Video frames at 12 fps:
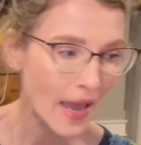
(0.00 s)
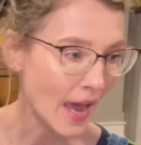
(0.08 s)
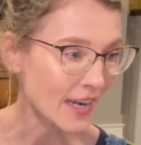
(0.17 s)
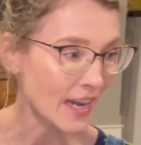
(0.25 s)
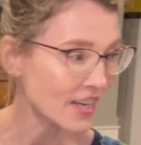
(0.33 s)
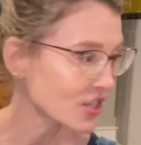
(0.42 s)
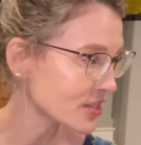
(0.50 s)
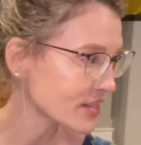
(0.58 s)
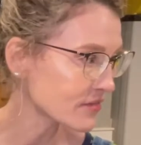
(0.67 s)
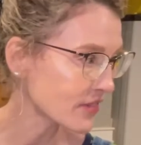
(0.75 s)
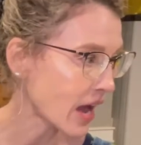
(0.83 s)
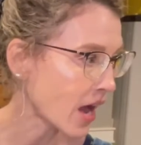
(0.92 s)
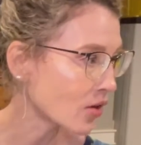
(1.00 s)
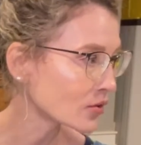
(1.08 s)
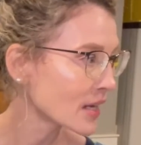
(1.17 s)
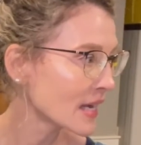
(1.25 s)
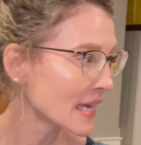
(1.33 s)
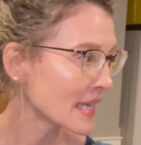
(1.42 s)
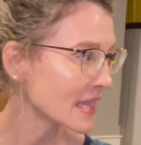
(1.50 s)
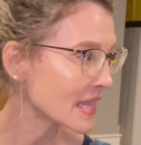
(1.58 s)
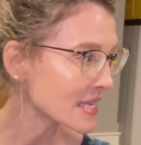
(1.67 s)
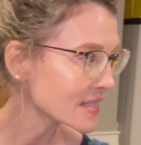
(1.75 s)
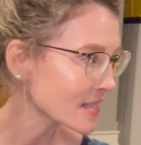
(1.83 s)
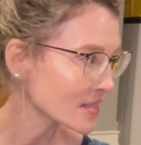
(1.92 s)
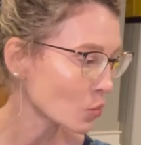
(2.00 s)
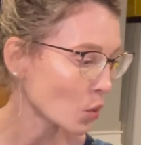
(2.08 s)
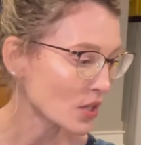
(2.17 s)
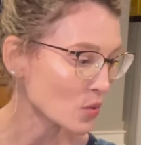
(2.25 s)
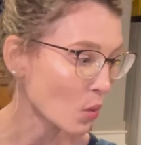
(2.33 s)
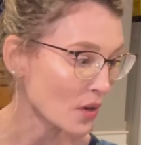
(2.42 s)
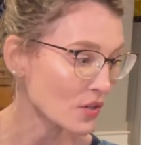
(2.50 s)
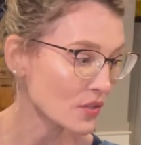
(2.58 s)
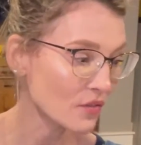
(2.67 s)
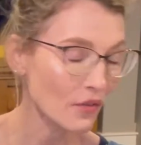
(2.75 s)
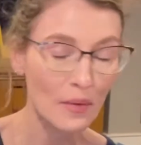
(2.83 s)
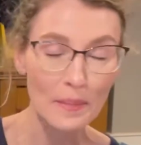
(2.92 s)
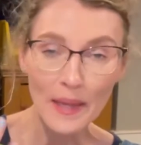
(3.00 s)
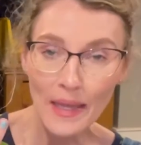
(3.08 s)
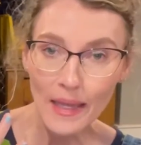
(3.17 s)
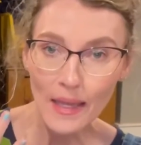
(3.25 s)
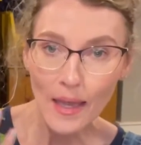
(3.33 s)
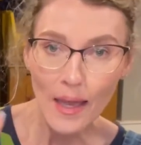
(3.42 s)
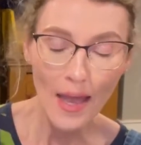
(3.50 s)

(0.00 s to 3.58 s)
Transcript: And I just have found this has worked wonders for me,